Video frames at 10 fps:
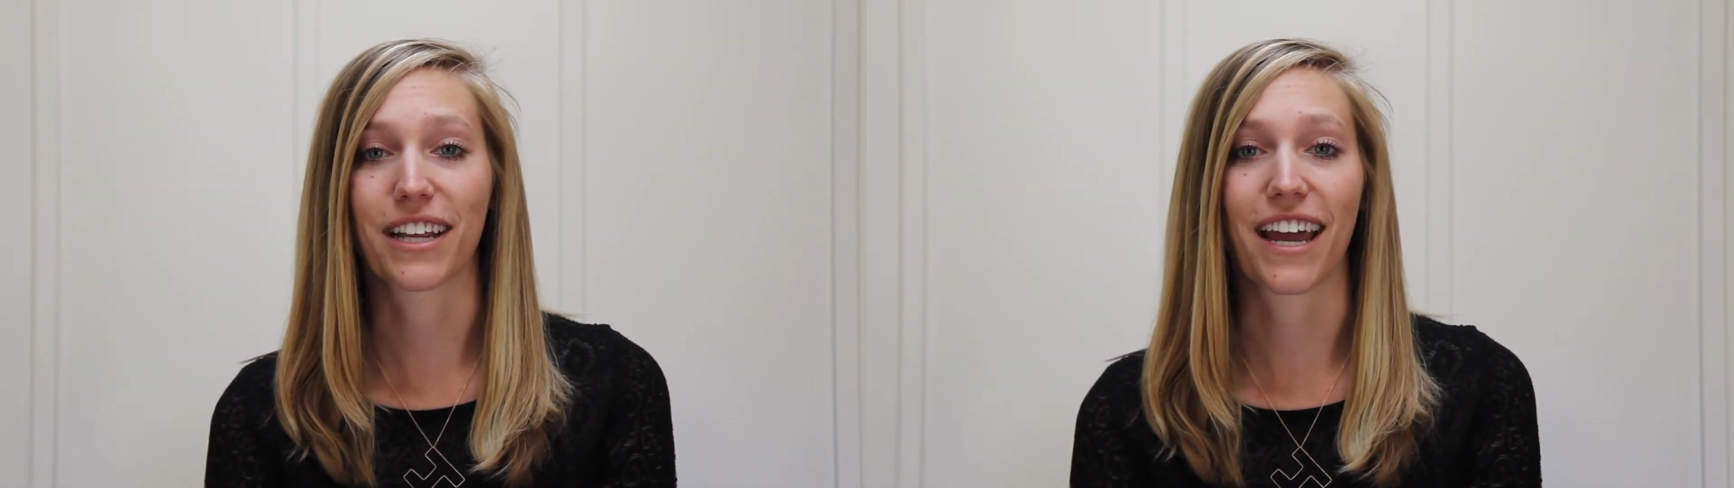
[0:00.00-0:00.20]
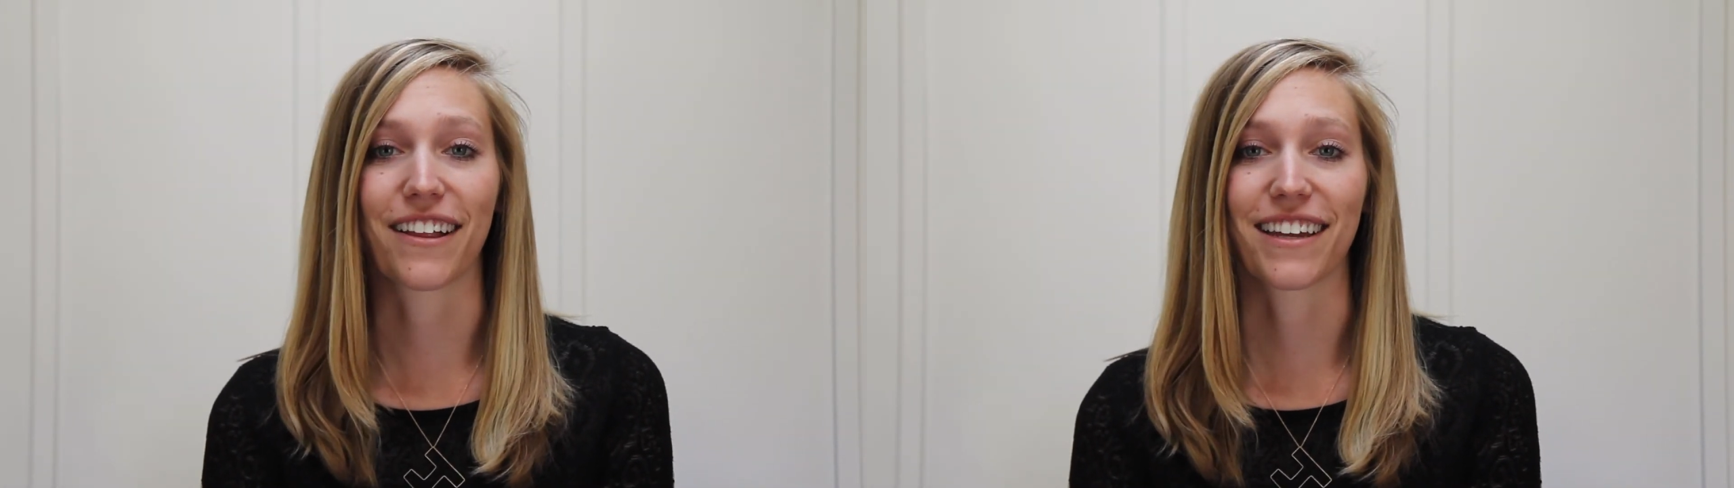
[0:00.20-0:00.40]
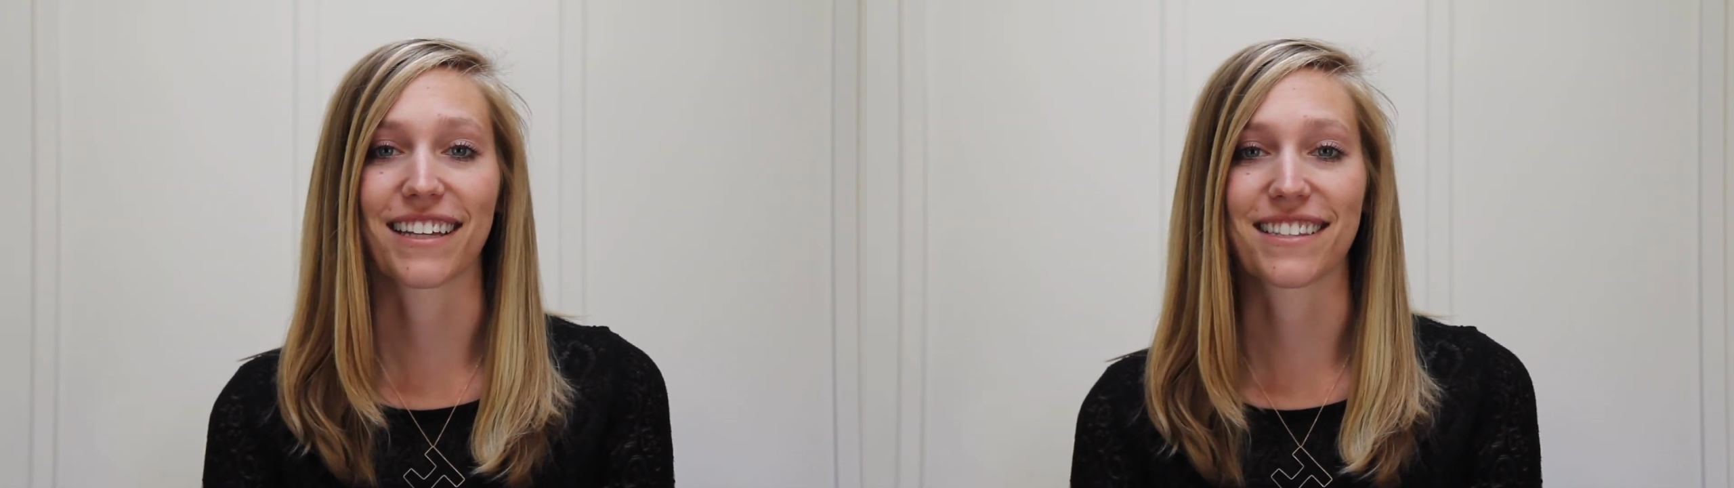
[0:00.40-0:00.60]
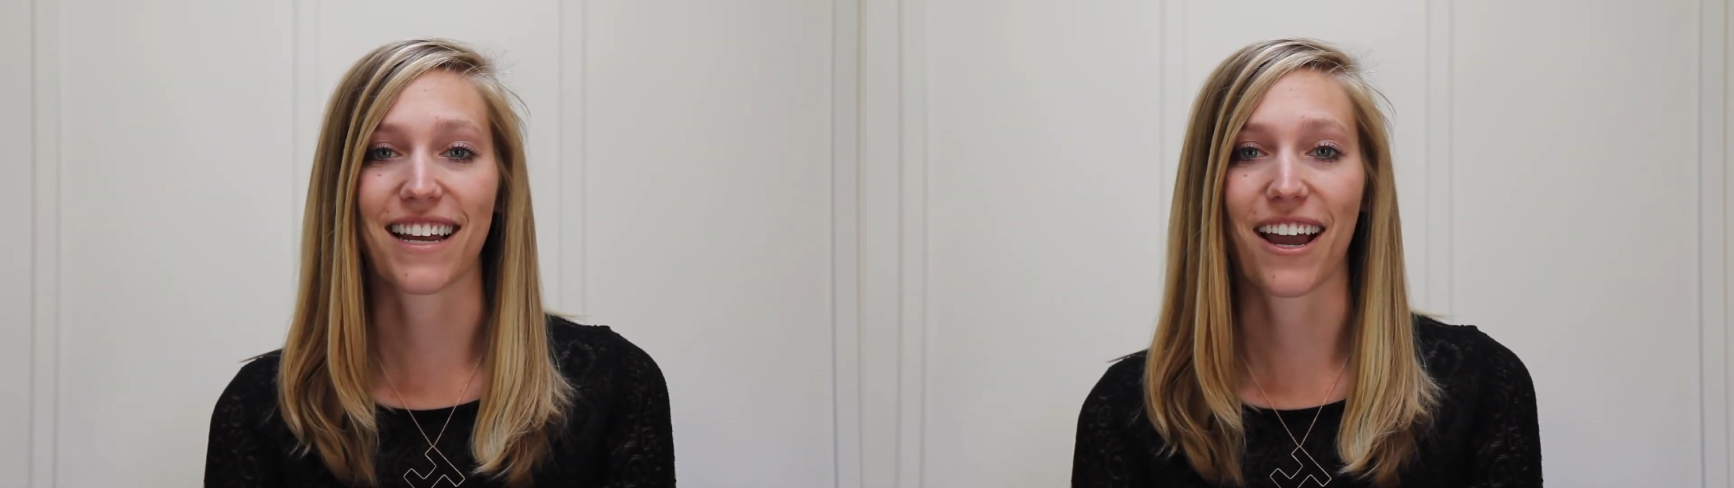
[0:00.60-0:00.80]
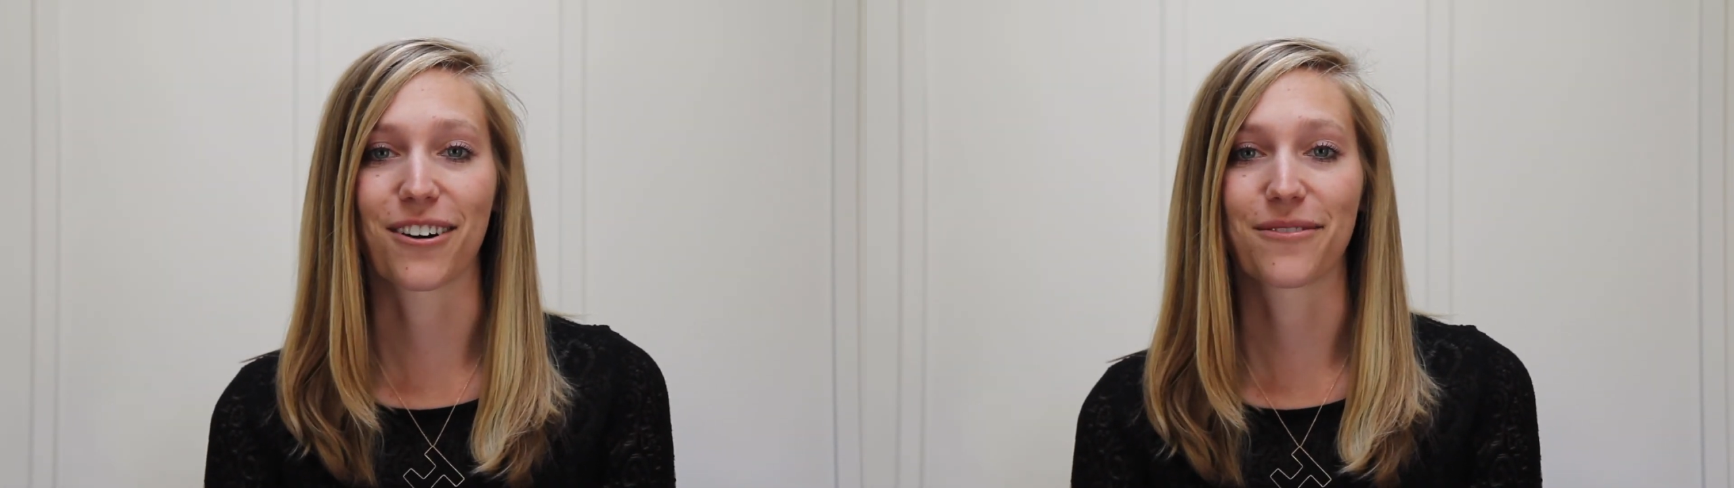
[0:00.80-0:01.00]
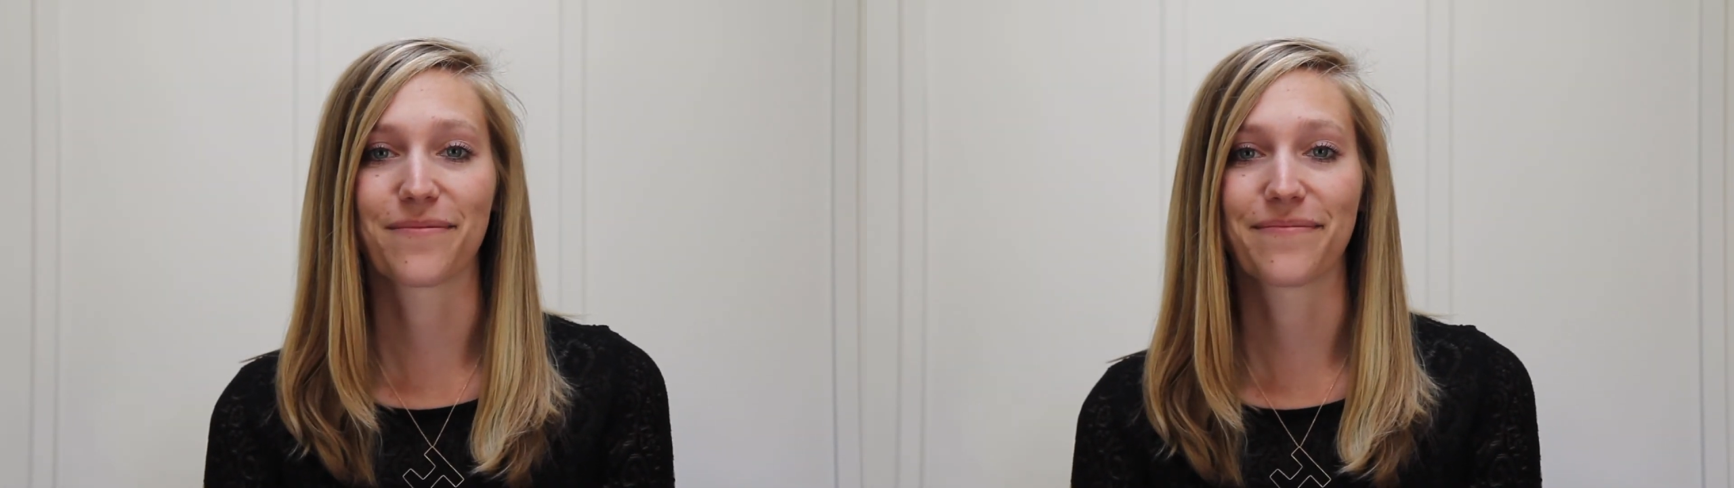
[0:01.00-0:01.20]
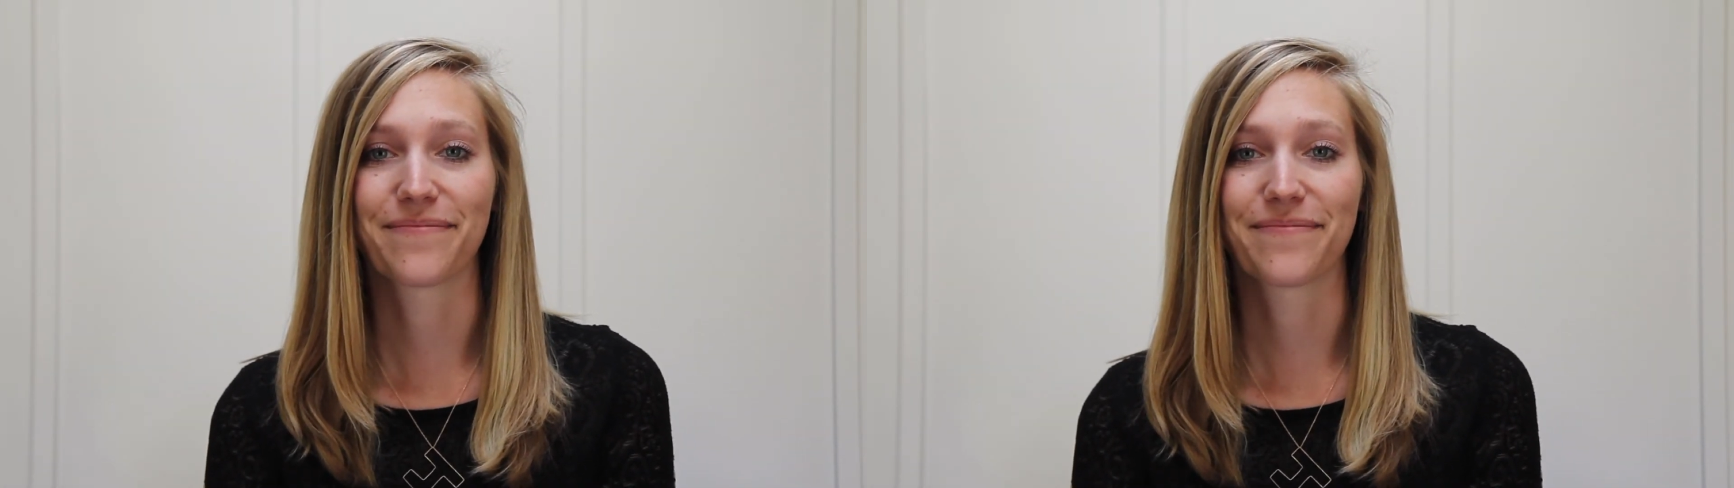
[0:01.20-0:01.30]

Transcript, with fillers: and elegant style.